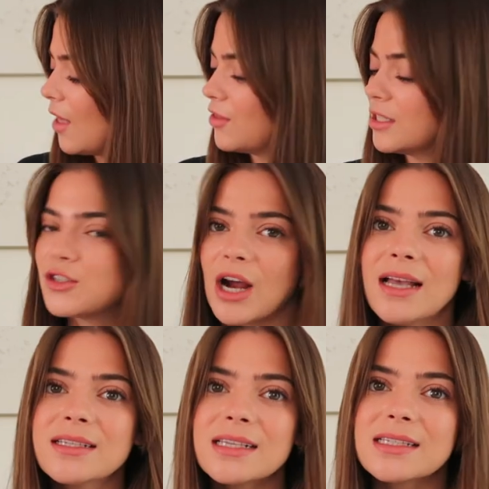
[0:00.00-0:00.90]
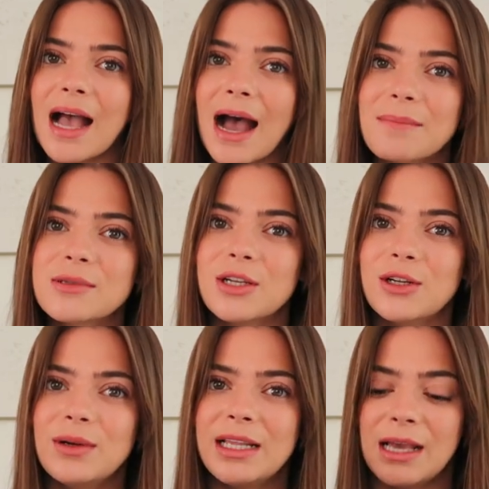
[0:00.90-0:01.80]
This dress is
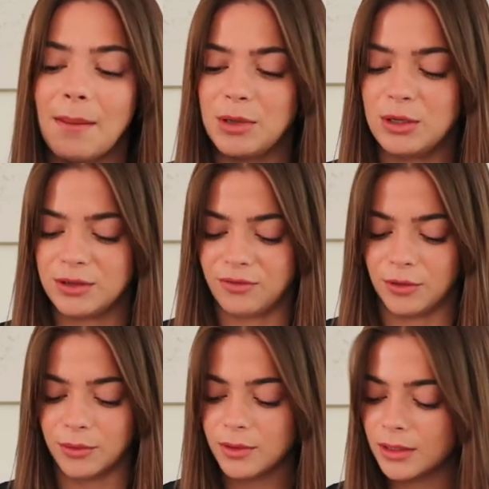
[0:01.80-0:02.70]
absolutely beautiful.